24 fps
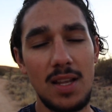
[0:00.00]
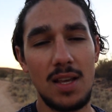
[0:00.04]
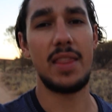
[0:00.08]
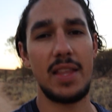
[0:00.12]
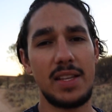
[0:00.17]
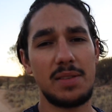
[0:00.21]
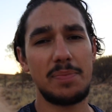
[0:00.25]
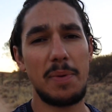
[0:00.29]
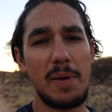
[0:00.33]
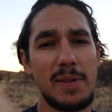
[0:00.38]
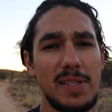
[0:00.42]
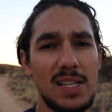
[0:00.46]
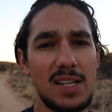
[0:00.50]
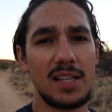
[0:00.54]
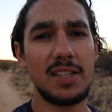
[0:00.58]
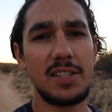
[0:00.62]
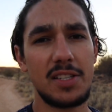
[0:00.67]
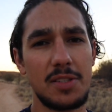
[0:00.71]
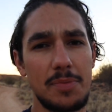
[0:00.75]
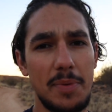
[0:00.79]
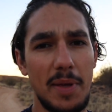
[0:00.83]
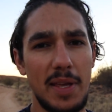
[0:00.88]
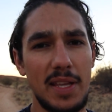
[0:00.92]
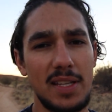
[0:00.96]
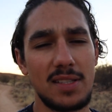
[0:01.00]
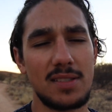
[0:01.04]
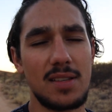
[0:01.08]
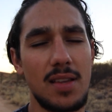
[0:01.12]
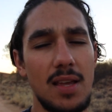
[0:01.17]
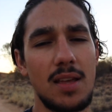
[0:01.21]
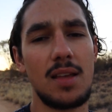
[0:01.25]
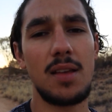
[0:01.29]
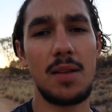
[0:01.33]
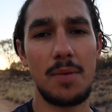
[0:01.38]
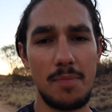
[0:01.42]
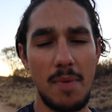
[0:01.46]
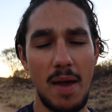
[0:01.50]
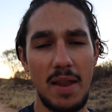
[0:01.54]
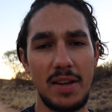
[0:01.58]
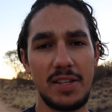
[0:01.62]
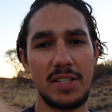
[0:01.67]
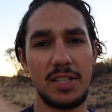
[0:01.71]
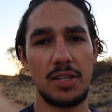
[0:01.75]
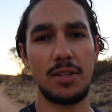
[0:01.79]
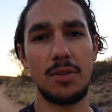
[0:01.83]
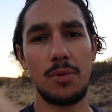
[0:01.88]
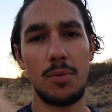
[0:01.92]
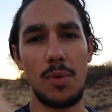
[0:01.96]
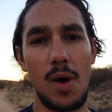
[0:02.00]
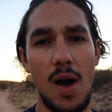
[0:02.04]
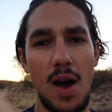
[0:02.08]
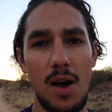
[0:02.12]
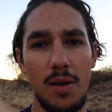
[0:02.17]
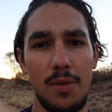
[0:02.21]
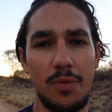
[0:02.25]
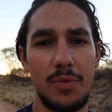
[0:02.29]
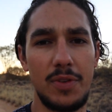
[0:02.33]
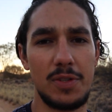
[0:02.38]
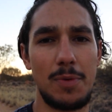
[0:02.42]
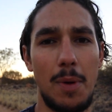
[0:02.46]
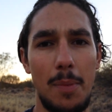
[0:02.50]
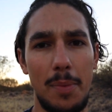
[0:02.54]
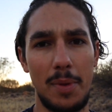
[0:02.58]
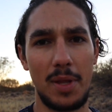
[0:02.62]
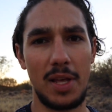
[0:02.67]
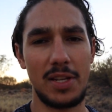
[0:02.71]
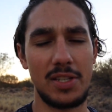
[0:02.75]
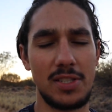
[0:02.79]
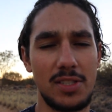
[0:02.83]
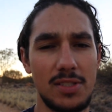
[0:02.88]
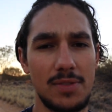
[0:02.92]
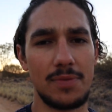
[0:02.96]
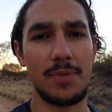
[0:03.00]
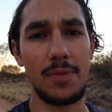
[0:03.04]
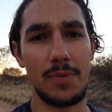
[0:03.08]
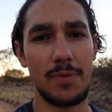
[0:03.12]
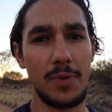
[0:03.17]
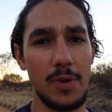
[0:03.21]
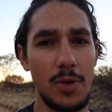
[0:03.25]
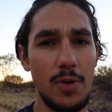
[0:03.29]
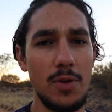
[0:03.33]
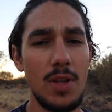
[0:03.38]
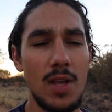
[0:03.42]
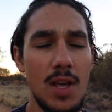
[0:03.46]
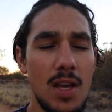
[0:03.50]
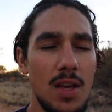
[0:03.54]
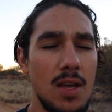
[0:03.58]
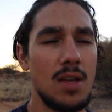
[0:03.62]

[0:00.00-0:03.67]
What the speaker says: and that's basically just means managing wild fish populations for food,